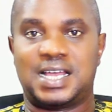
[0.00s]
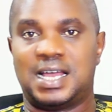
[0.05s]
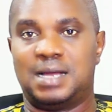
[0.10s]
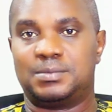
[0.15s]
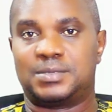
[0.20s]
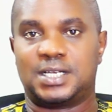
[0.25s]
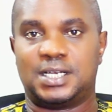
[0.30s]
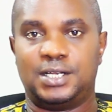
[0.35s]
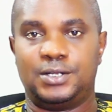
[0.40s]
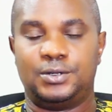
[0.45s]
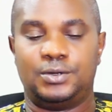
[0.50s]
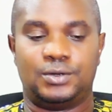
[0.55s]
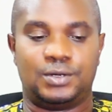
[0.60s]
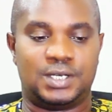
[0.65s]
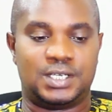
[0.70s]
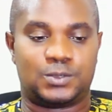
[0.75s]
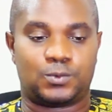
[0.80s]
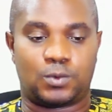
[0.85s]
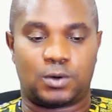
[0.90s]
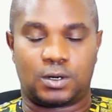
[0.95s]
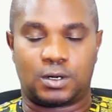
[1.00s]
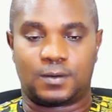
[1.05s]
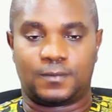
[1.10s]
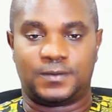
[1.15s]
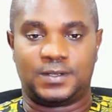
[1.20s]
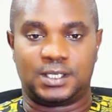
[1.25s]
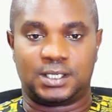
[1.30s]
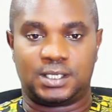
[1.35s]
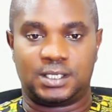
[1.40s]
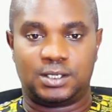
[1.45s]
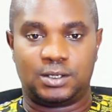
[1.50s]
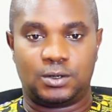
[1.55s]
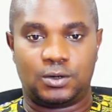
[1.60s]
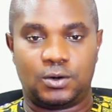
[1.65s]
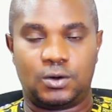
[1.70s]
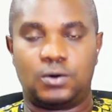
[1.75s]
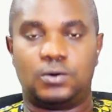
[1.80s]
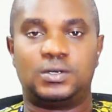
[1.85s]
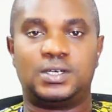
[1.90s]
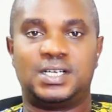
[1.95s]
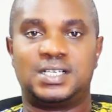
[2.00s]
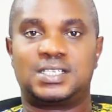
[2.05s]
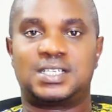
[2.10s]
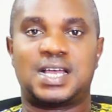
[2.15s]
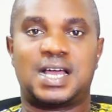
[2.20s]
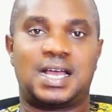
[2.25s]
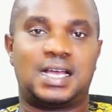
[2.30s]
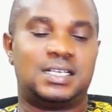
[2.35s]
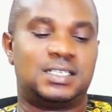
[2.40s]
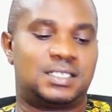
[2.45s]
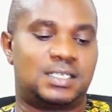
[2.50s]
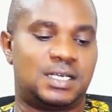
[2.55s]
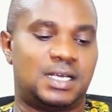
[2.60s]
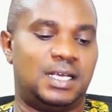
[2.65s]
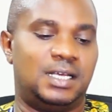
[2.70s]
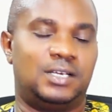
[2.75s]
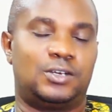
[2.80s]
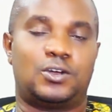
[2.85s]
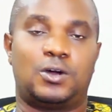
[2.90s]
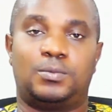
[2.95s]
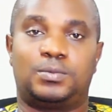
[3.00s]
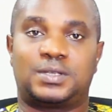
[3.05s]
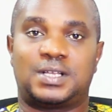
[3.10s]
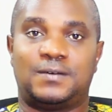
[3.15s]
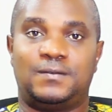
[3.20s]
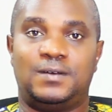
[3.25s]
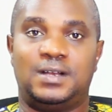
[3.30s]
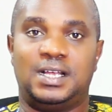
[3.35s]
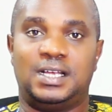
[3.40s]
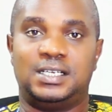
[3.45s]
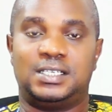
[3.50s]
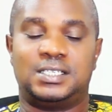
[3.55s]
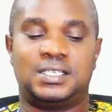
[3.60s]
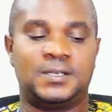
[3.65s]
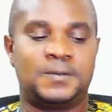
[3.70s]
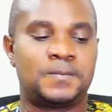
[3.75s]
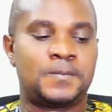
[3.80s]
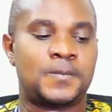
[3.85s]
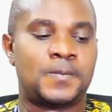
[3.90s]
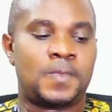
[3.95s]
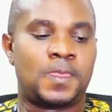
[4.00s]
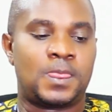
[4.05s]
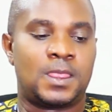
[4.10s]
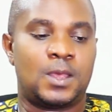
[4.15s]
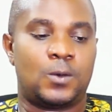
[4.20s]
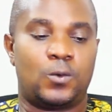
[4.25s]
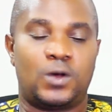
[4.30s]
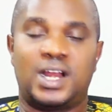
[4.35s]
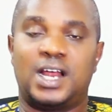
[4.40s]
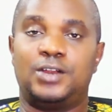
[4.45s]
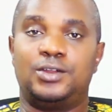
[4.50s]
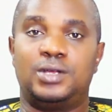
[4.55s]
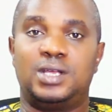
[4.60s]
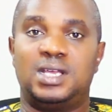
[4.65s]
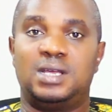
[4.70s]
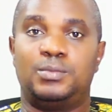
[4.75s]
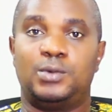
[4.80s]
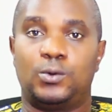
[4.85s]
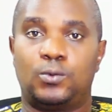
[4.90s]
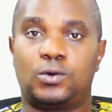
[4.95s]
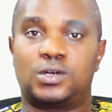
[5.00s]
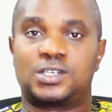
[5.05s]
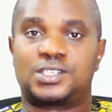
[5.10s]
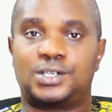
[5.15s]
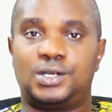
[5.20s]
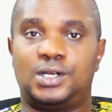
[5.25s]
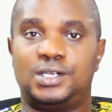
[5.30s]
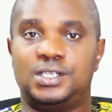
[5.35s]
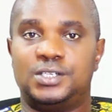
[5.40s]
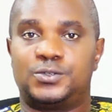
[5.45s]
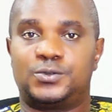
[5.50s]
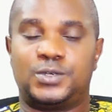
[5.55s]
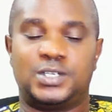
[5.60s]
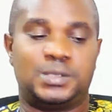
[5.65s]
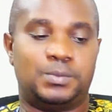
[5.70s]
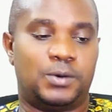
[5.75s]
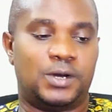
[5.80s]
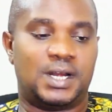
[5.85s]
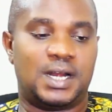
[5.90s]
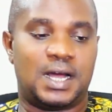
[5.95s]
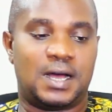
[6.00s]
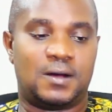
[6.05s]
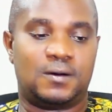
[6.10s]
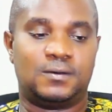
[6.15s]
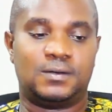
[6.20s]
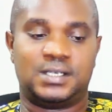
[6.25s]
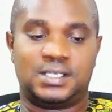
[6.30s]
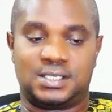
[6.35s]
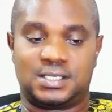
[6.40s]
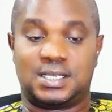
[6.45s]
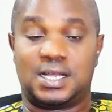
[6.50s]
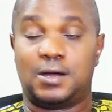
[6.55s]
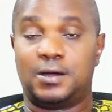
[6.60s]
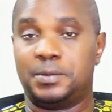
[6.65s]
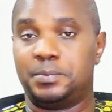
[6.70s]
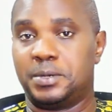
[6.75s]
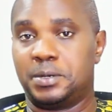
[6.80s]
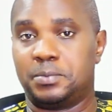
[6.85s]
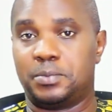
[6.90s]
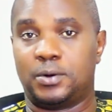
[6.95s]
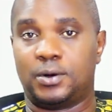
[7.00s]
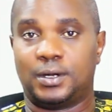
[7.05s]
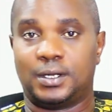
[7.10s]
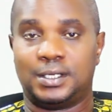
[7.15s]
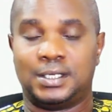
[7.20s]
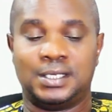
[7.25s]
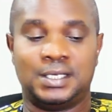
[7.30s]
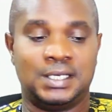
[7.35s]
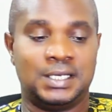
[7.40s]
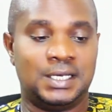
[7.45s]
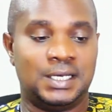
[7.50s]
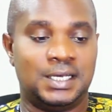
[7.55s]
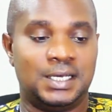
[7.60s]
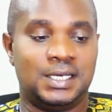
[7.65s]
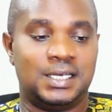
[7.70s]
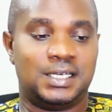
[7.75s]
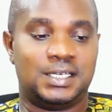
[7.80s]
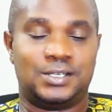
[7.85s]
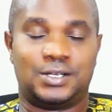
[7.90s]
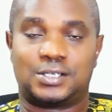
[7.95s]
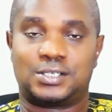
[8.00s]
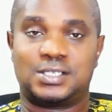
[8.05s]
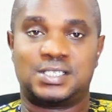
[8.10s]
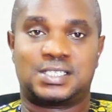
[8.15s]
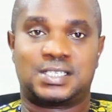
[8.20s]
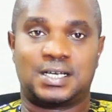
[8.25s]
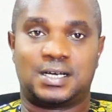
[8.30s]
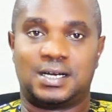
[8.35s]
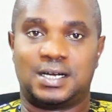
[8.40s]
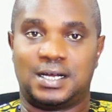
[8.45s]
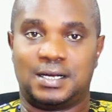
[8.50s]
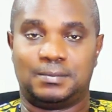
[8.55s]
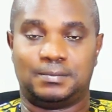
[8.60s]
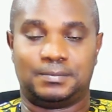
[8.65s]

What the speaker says: guy, I'm telling you, is one of the oldest guys in Computer Village. When I knew him, he was still on the street, but now he's now a big boy. He doesn't sell